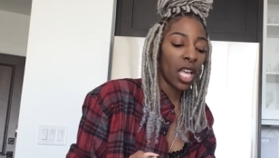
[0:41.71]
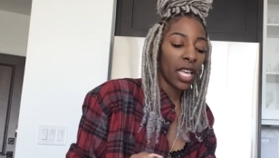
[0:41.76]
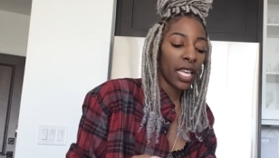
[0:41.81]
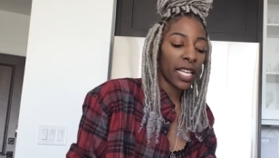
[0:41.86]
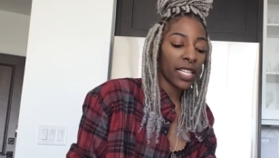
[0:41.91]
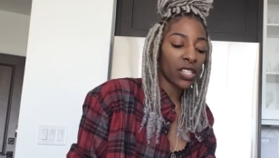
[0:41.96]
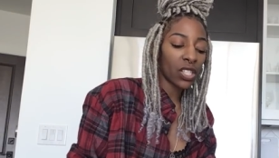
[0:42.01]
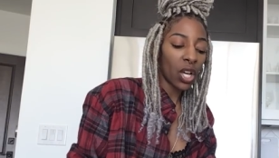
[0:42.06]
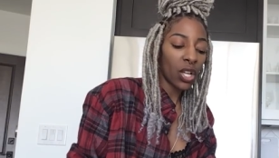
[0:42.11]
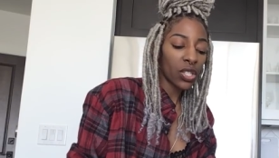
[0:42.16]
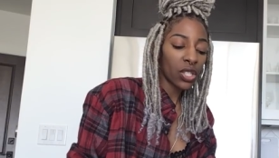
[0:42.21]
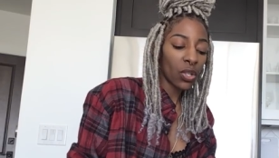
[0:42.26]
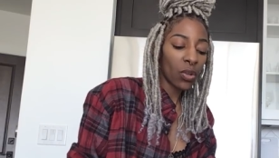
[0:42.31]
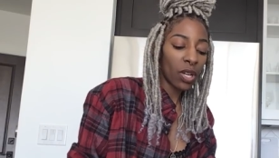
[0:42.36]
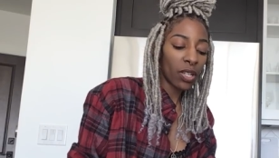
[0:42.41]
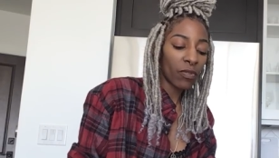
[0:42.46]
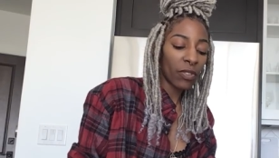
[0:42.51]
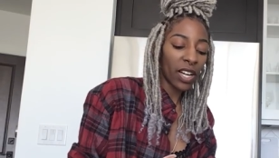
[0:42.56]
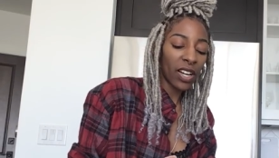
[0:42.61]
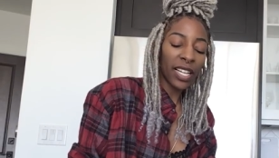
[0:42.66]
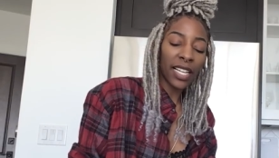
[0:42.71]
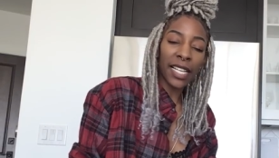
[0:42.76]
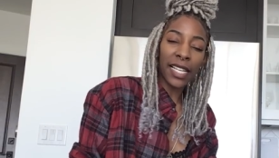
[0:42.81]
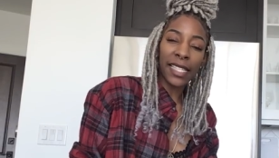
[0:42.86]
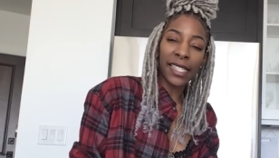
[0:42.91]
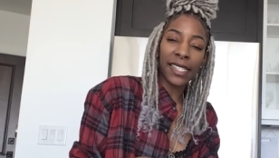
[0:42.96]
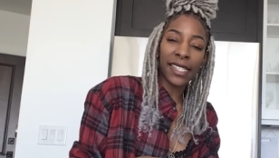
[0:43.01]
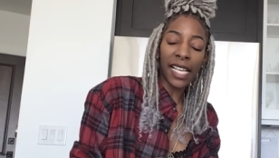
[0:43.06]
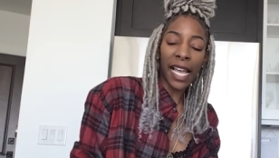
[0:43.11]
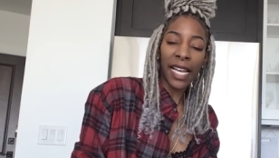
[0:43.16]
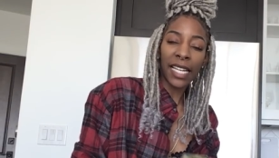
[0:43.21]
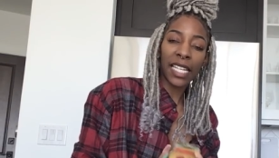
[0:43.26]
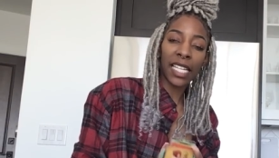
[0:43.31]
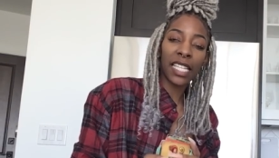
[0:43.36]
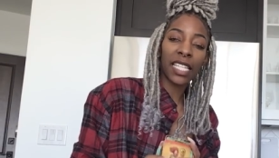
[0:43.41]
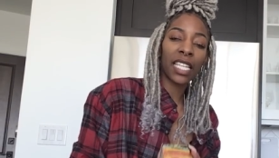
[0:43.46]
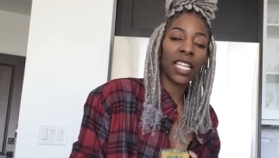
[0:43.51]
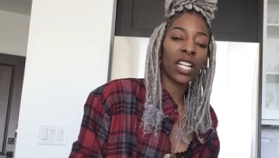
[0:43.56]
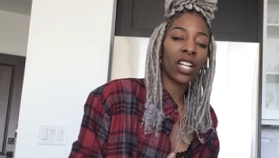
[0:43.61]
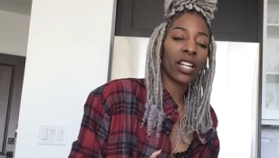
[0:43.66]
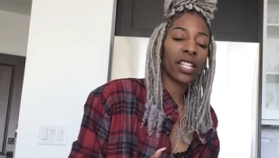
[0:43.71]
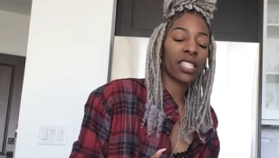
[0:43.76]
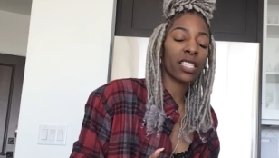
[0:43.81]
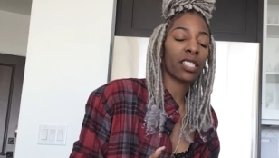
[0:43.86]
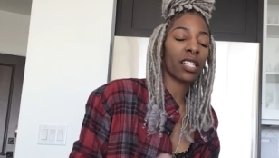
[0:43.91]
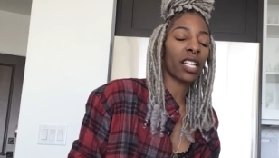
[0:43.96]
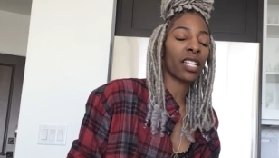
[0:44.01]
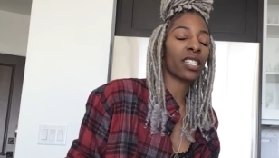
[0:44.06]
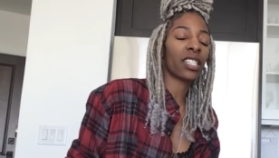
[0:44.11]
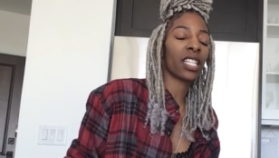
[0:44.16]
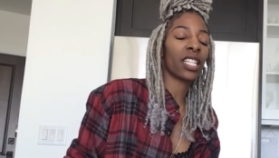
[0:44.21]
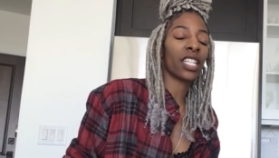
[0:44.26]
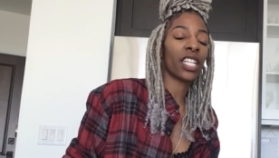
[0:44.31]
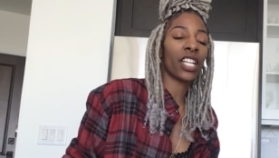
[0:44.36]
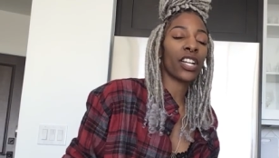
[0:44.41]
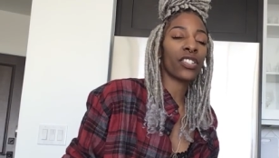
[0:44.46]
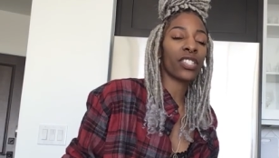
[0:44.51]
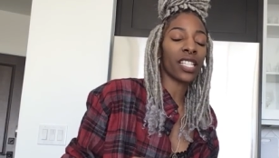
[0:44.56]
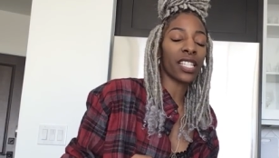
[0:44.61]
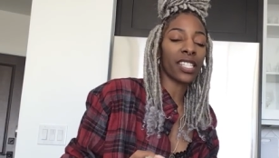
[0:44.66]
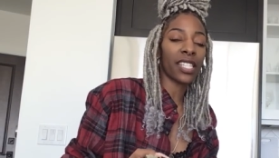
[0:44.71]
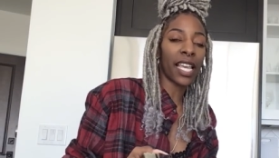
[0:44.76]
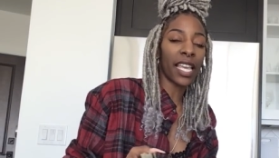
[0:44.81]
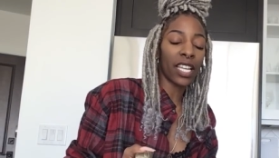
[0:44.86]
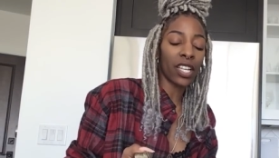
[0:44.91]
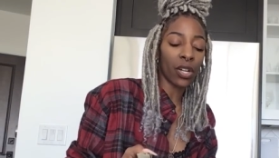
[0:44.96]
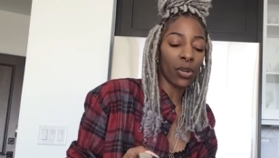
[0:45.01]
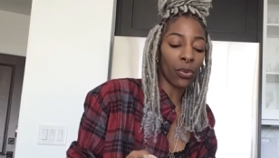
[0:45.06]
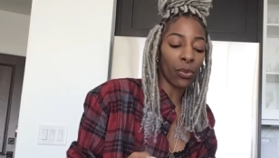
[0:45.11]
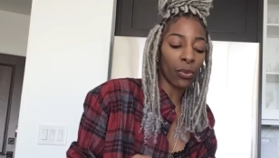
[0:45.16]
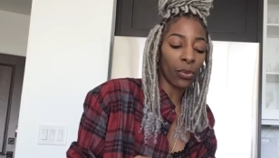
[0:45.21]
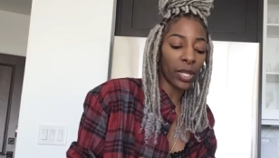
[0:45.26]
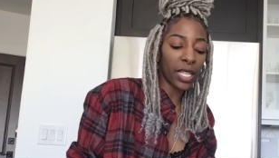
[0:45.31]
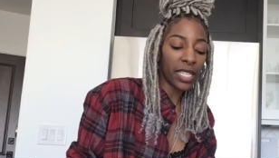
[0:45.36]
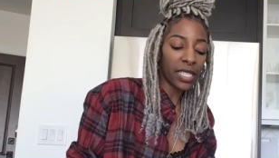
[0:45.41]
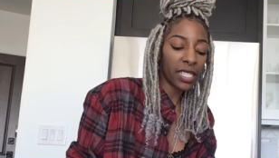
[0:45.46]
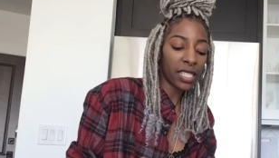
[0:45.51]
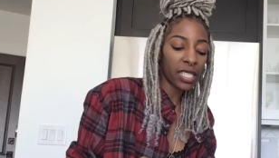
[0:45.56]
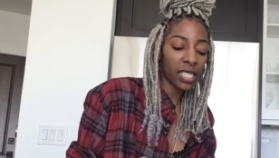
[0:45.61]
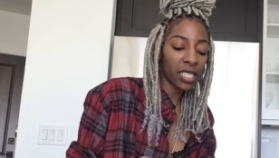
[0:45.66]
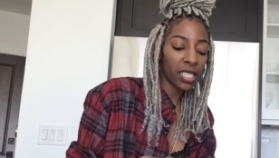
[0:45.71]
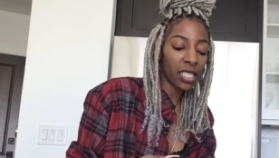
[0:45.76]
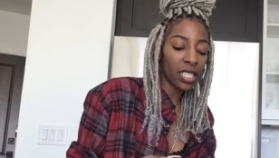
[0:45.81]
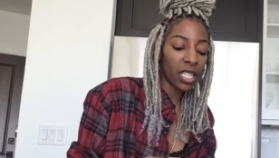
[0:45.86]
It's also a very exciting year. It's, an, it's a year to take a risk,